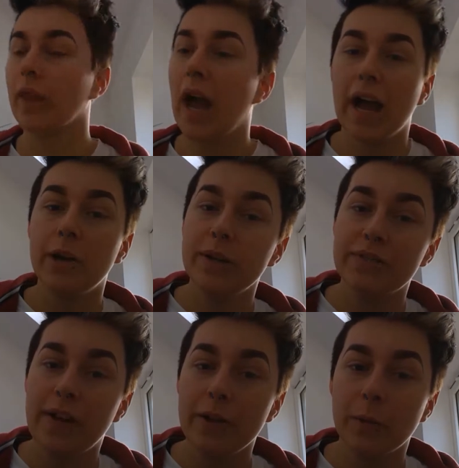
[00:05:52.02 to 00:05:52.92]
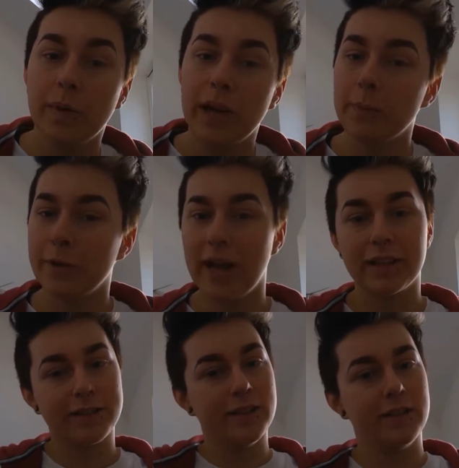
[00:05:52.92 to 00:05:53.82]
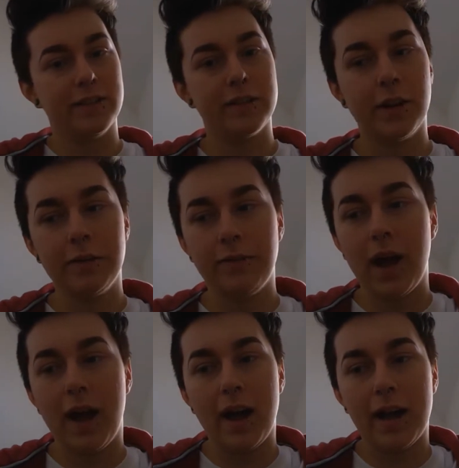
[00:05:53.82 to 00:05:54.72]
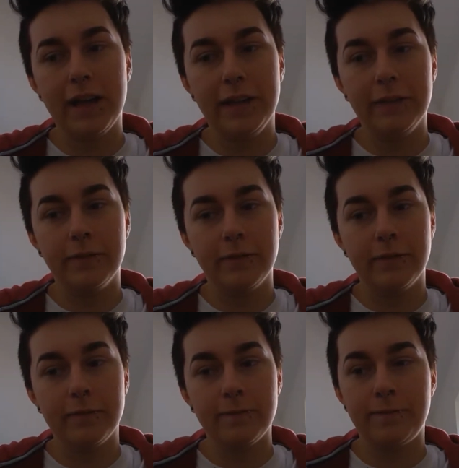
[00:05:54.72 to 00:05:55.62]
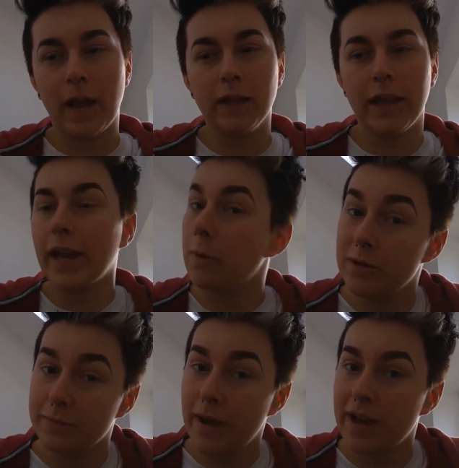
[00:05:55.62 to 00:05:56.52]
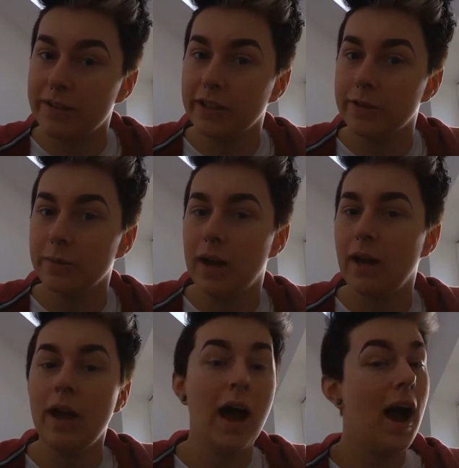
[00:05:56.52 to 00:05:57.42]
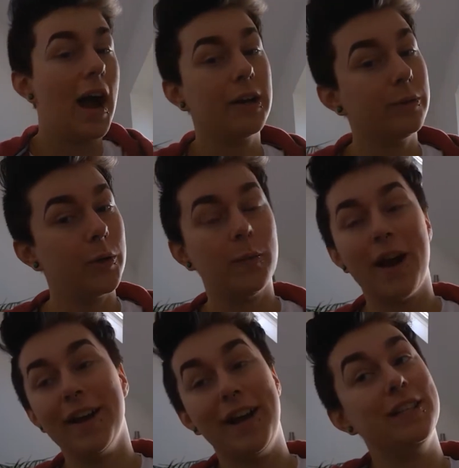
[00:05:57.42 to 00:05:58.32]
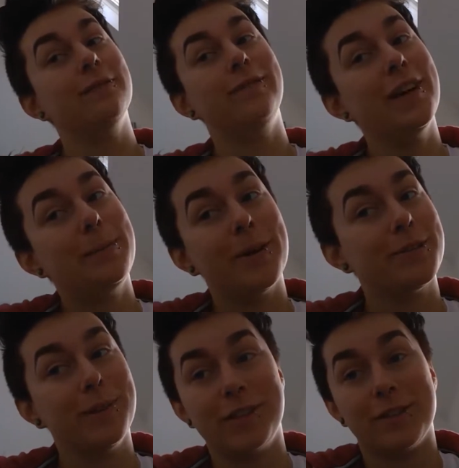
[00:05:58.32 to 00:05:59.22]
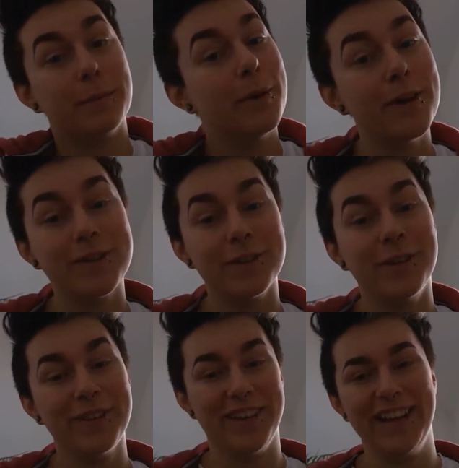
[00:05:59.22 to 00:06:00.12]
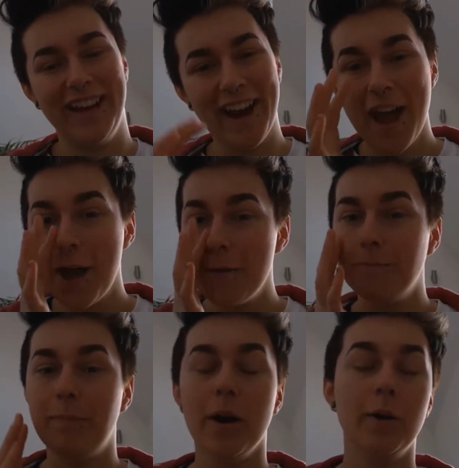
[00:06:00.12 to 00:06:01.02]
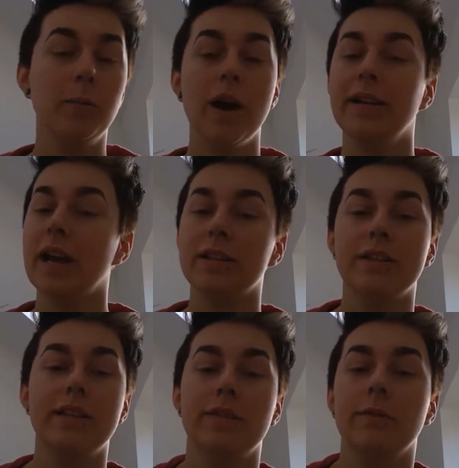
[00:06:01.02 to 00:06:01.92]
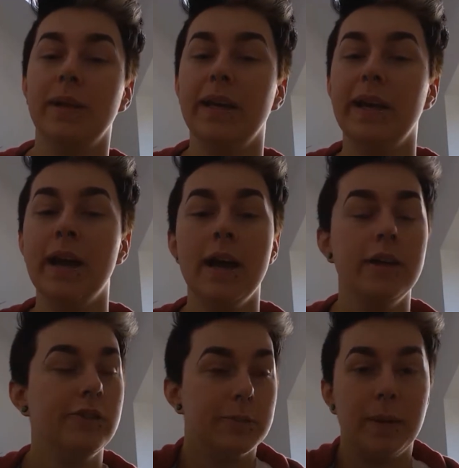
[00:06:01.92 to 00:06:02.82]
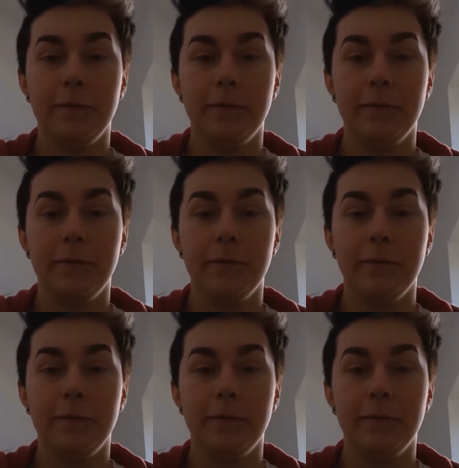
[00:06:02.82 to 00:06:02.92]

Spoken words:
I always found that when I wore necklaces and stuff, I felt like I wasn't passing as well. I don't know why, it's very possibly just a personal thing, but wearing necklaces for me just made